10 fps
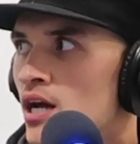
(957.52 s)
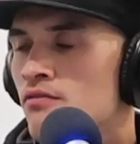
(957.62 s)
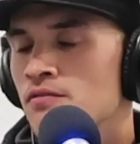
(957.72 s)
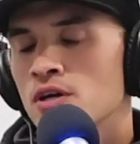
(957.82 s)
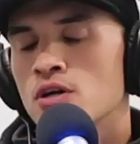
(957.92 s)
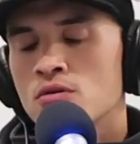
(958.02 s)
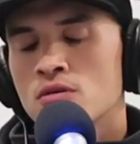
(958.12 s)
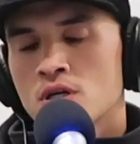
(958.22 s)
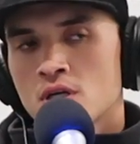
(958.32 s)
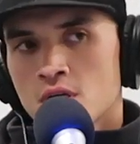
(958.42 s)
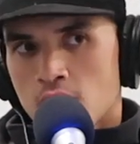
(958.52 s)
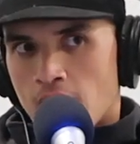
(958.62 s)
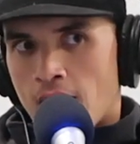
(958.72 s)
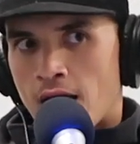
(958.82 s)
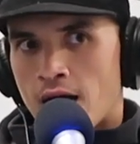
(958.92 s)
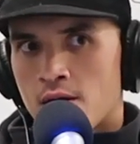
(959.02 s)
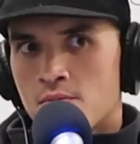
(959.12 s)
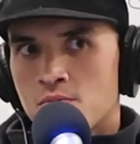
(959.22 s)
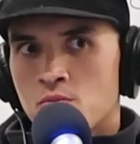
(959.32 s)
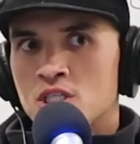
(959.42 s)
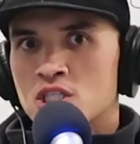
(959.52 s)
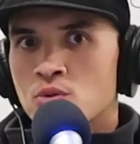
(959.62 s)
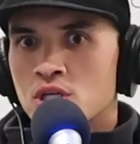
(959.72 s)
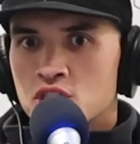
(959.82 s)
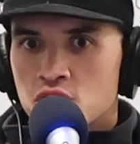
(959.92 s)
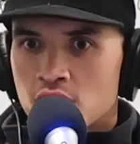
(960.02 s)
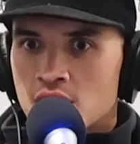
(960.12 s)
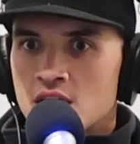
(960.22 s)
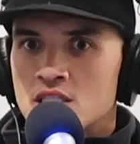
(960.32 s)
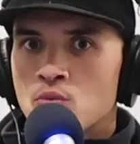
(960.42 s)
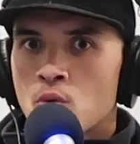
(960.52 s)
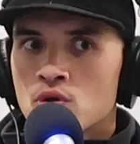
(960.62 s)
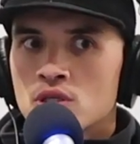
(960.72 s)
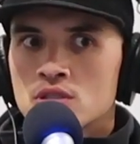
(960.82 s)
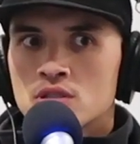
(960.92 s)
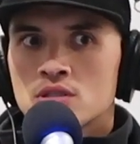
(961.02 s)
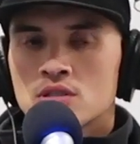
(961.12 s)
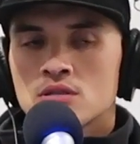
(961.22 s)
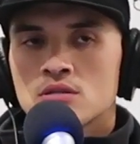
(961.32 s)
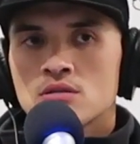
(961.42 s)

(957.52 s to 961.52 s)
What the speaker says: I feel we just want to tread these waters